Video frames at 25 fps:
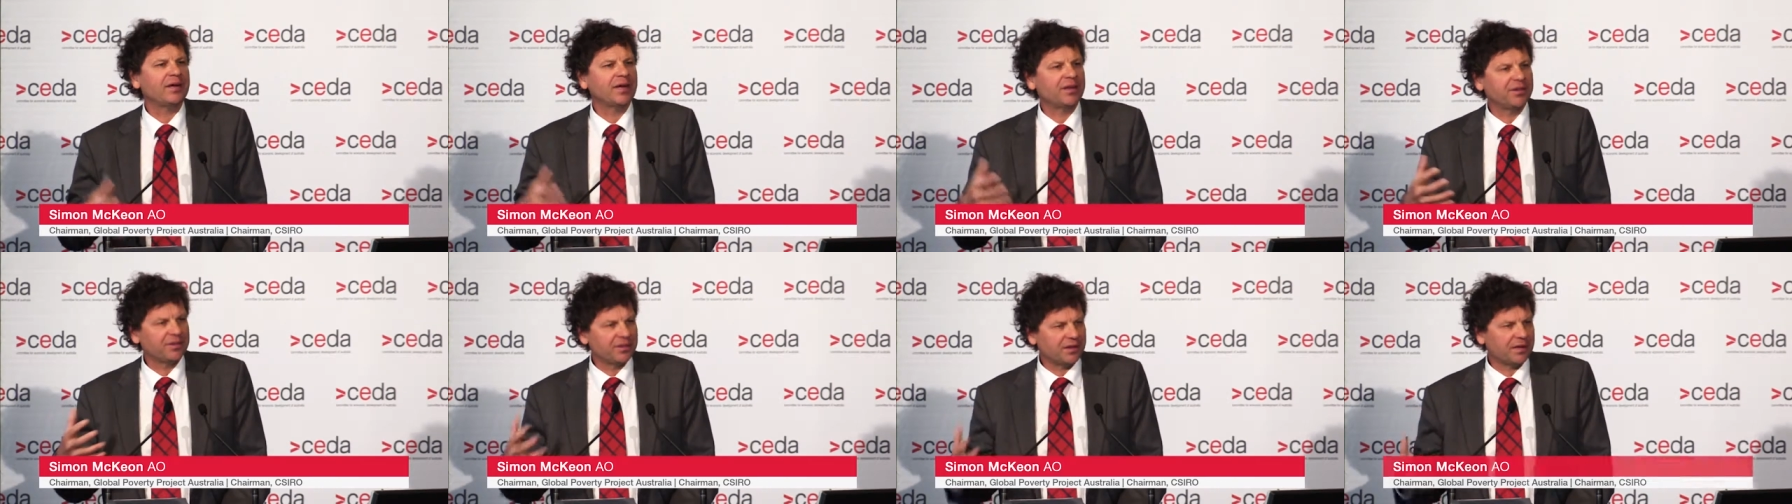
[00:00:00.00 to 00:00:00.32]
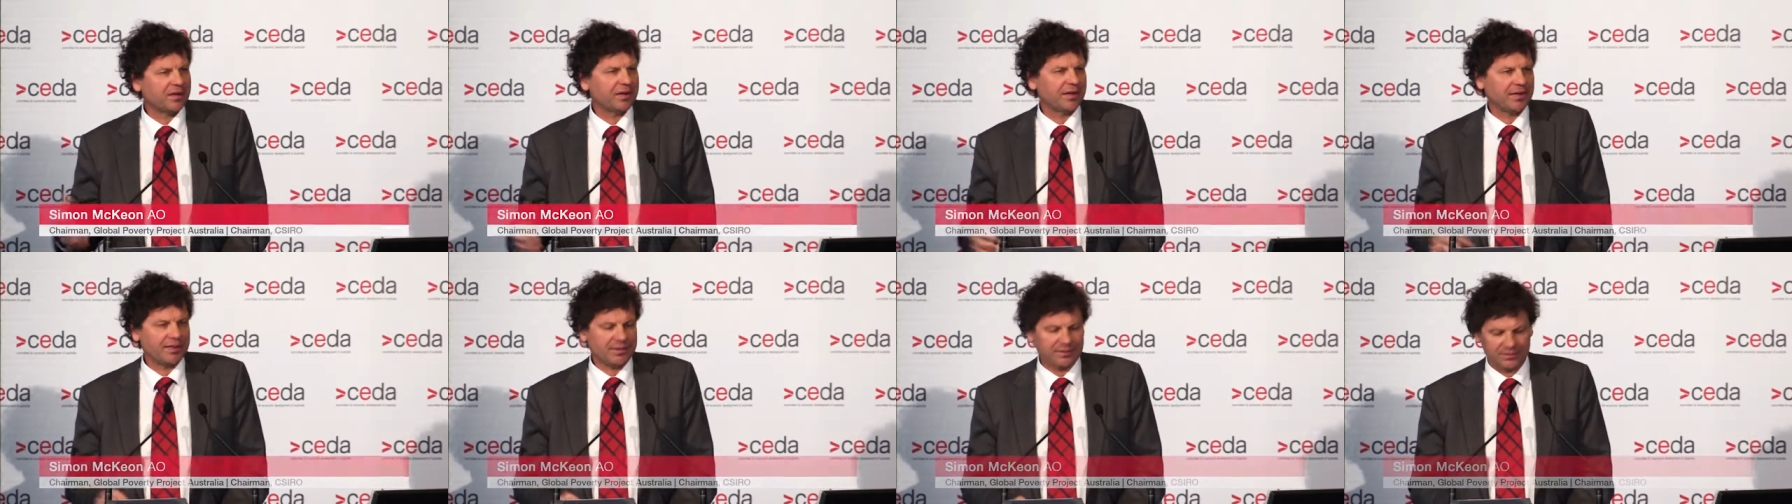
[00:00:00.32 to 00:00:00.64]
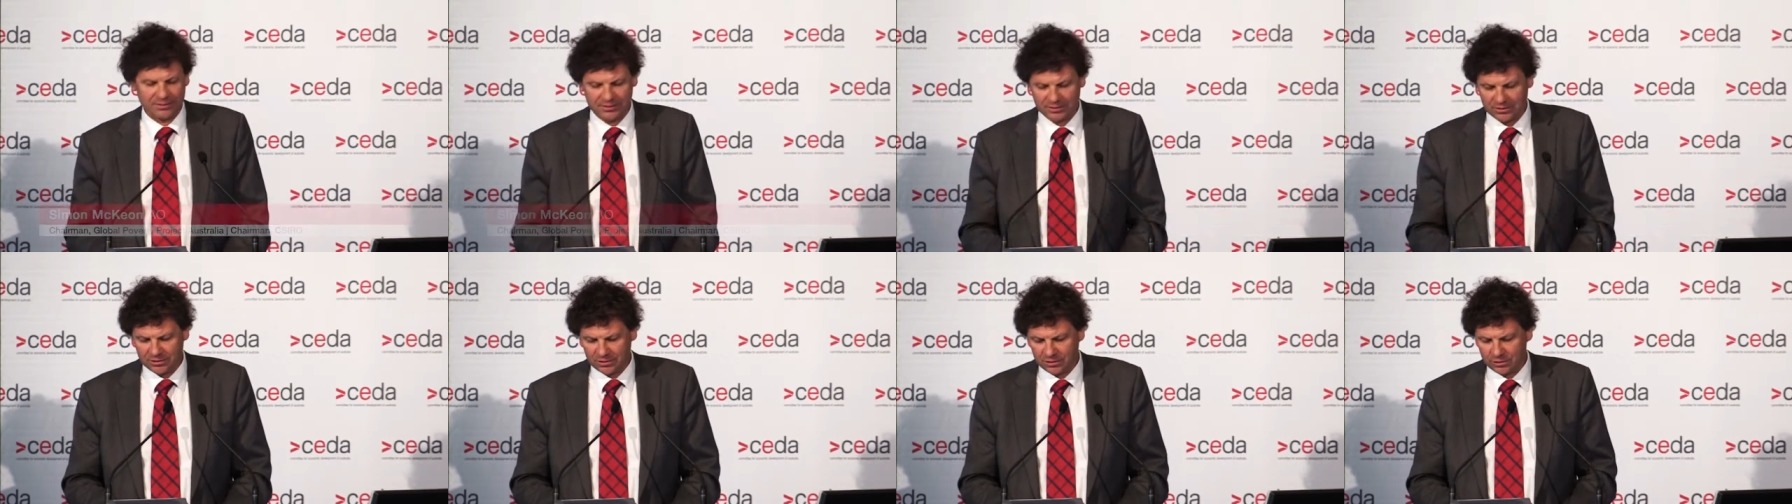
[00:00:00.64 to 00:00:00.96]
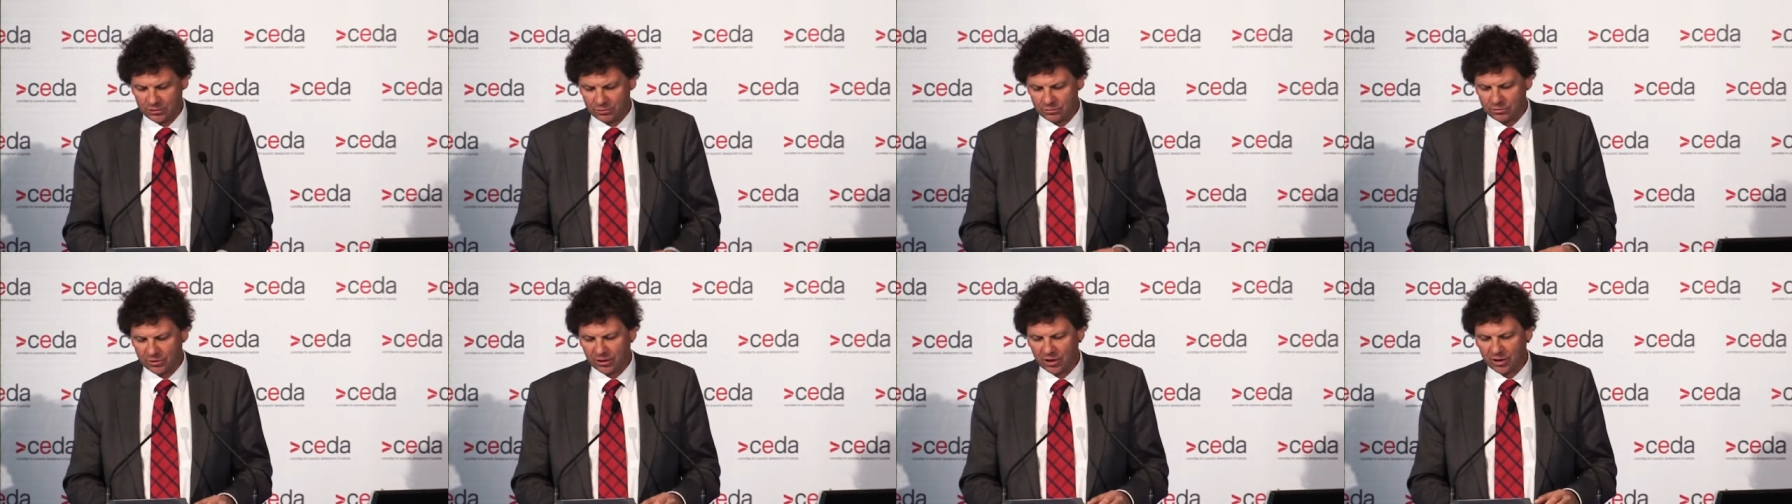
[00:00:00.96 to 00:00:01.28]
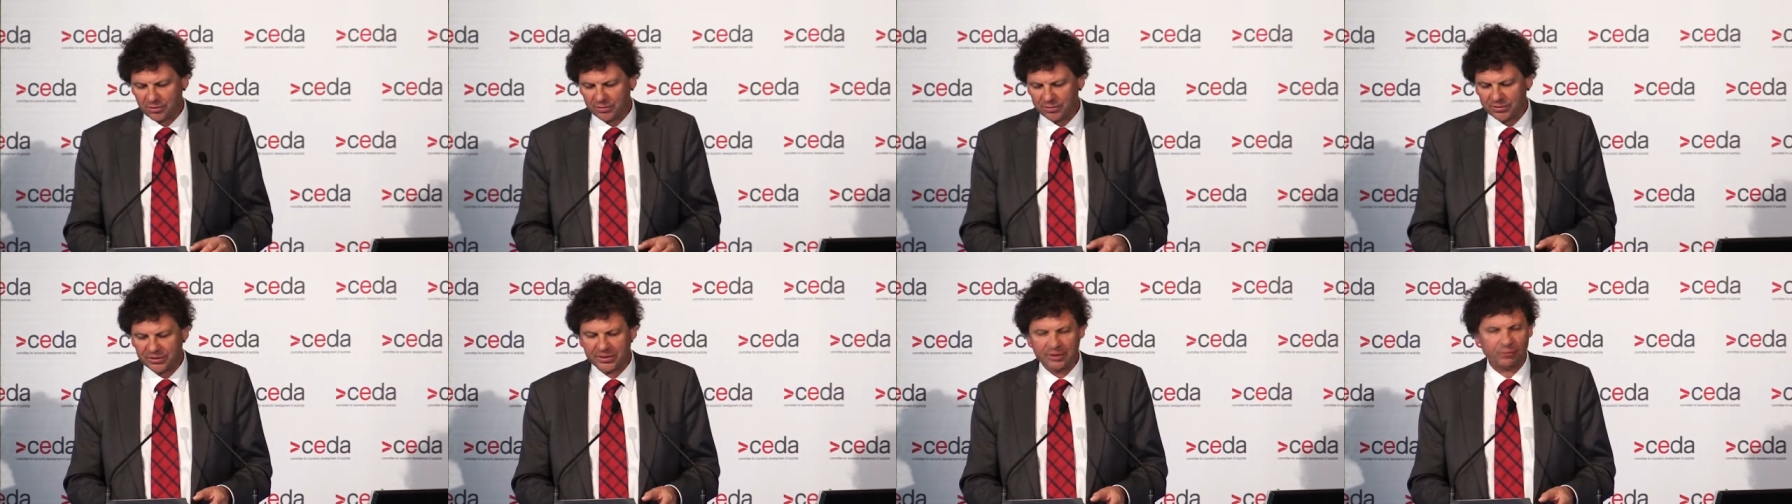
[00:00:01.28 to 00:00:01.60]
and they will
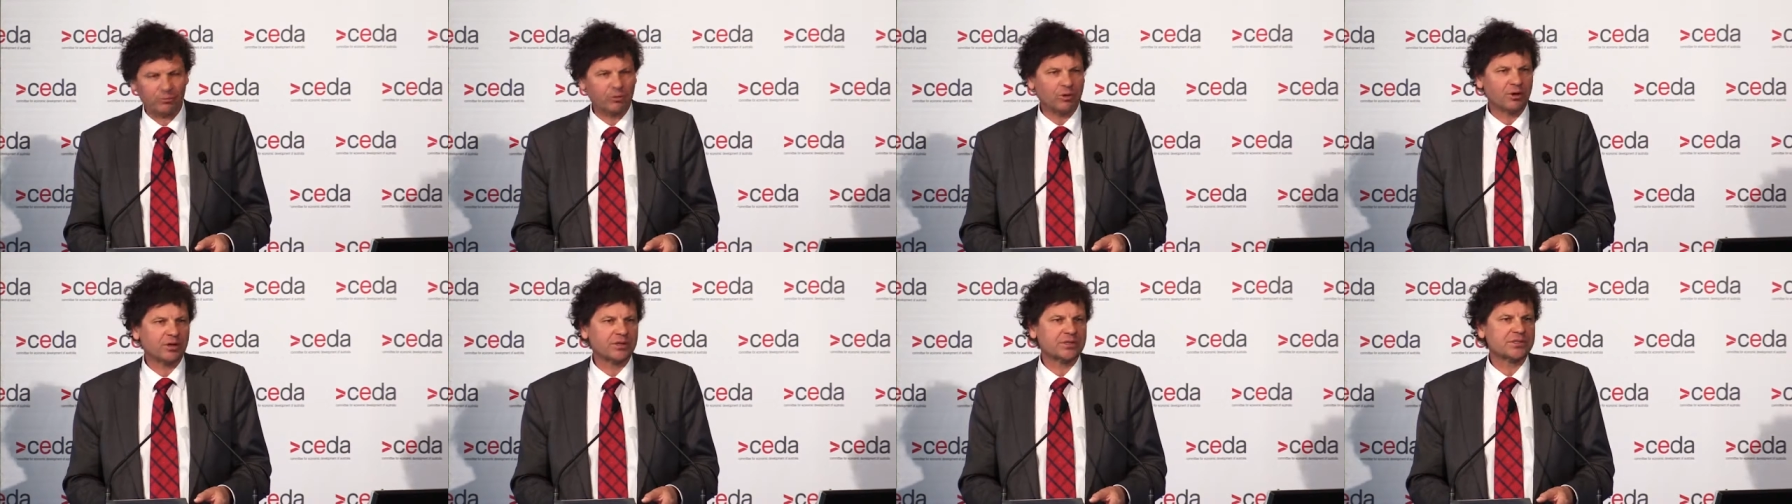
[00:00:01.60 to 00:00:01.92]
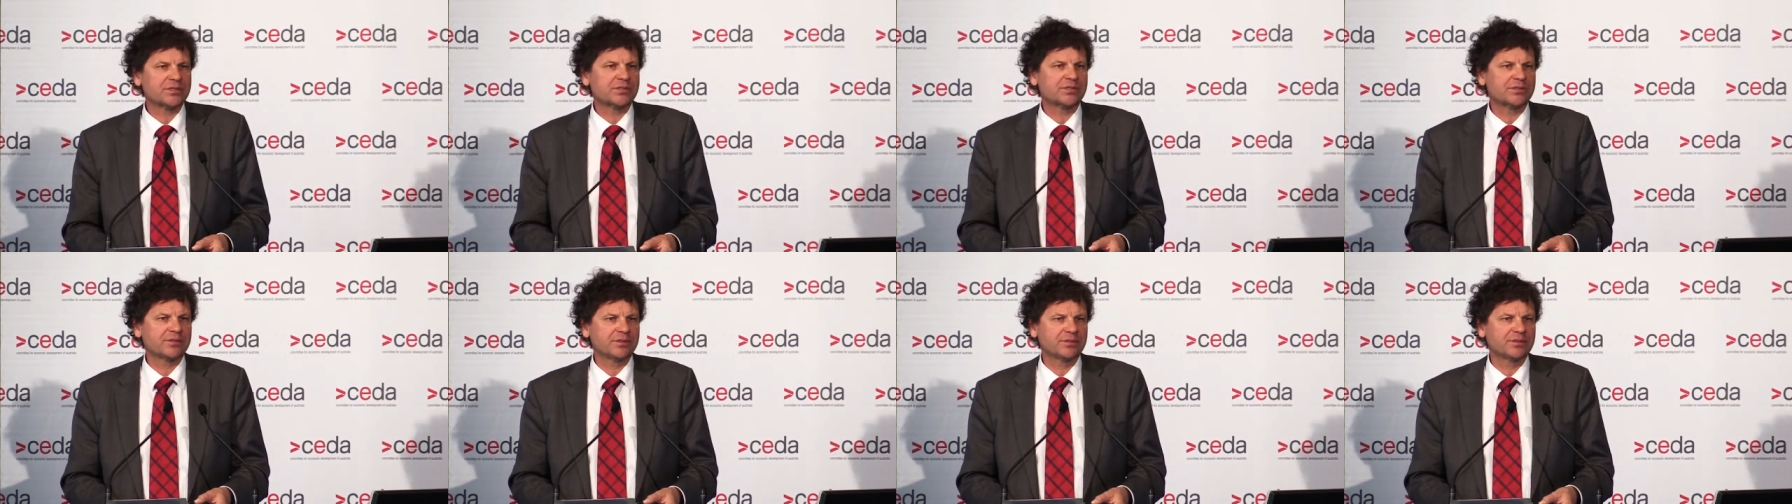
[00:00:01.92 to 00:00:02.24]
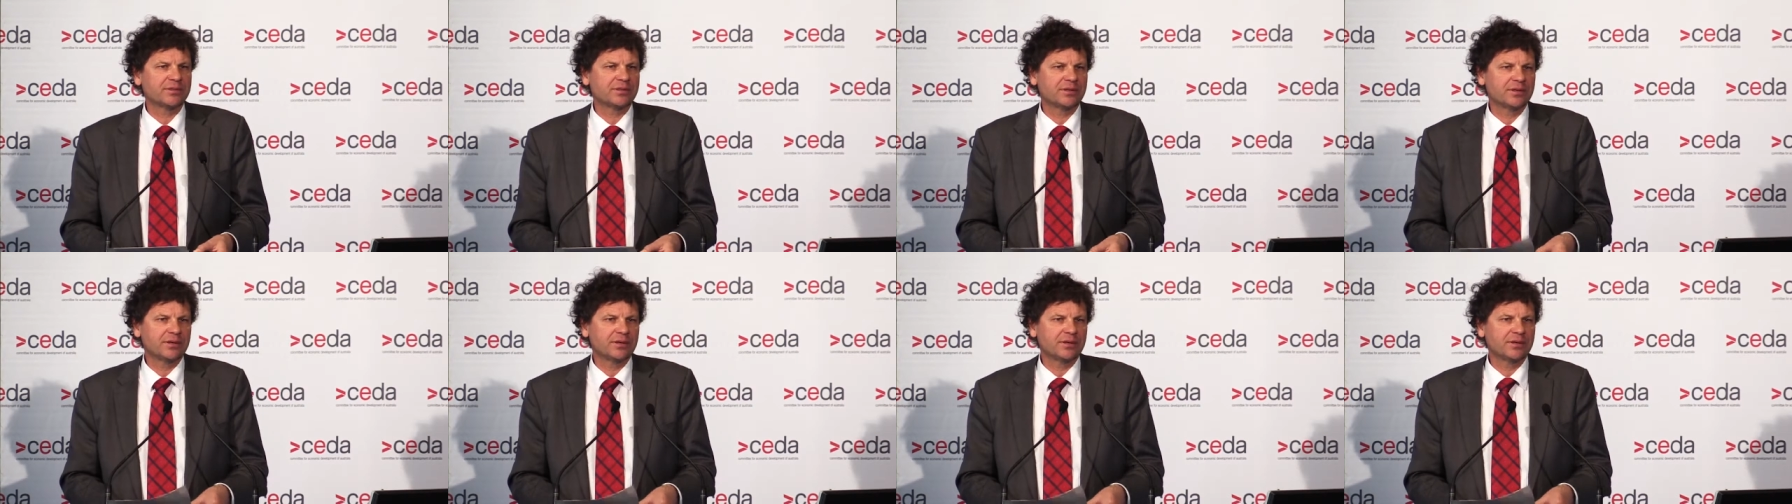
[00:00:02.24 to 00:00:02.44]
open their wallets